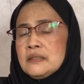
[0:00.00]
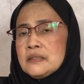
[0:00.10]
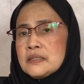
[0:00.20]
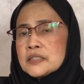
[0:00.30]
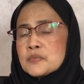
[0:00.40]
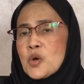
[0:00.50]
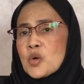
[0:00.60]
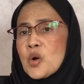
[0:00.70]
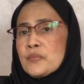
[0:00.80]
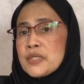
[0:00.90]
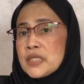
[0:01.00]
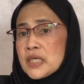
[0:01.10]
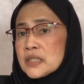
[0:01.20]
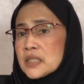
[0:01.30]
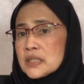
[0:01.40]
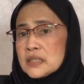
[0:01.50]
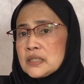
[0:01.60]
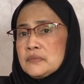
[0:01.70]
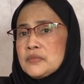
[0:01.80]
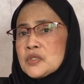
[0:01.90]
it is more complicated
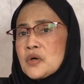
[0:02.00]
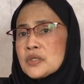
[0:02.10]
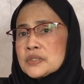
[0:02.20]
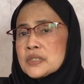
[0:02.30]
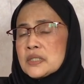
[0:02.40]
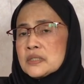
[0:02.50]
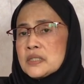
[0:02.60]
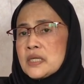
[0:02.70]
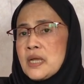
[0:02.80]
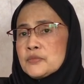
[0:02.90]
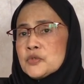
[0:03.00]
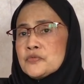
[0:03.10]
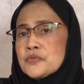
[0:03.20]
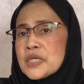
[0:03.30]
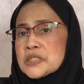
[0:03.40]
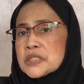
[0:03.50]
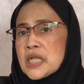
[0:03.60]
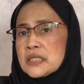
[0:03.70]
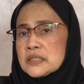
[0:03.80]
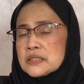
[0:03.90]
because uh, they have to face
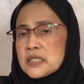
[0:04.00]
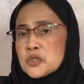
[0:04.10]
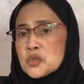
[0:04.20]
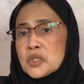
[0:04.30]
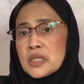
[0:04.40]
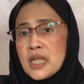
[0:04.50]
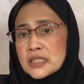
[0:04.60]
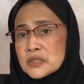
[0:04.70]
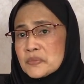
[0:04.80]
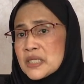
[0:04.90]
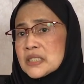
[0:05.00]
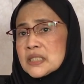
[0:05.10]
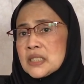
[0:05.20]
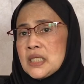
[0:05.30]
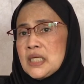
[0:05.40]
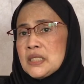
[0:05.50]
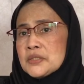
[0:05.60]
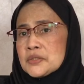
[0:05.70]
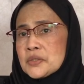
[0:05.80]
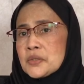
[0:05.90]
like the sexual harassment.
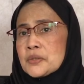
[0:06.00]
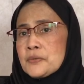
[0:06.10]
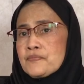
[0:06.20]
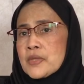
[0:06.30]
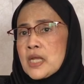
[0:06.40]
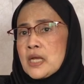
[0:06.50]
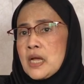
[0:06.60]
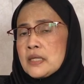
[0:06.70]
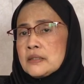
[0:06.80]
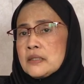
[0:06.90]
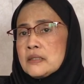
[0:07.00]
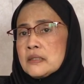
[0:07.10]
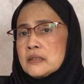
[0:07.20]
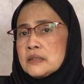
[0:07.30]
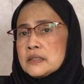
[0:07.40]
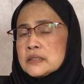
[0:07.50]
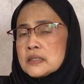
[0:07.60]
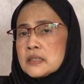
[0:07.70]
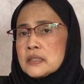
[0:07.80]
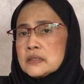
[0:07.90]
So I think uh, this
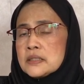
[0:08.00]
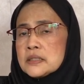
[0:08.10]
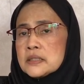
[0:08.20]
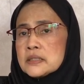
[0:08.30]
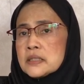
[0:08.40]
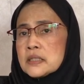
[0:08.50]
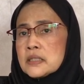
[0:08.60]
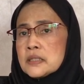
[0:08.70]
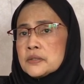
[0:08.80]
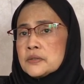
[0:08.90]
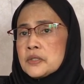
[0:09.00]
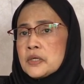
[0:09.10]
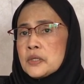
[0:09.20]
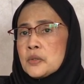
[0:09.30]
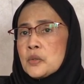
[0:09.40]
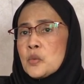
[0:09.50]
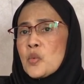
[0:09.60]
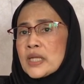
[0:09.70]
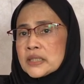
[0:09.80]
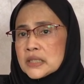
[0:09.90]
uh, this is uh,
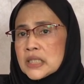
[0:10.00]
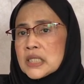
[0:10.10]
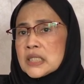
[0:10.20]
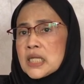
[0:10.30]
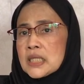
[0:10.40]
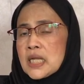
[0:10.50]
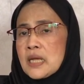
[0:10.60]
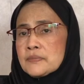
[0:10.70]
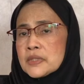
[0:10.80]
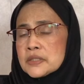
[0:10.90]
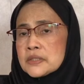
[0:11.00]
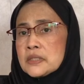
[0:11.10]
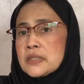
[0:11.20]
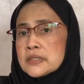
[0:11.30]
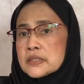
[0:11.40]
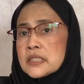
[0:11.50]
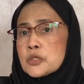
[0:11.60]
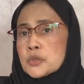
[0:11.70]
one thing that I'm seriously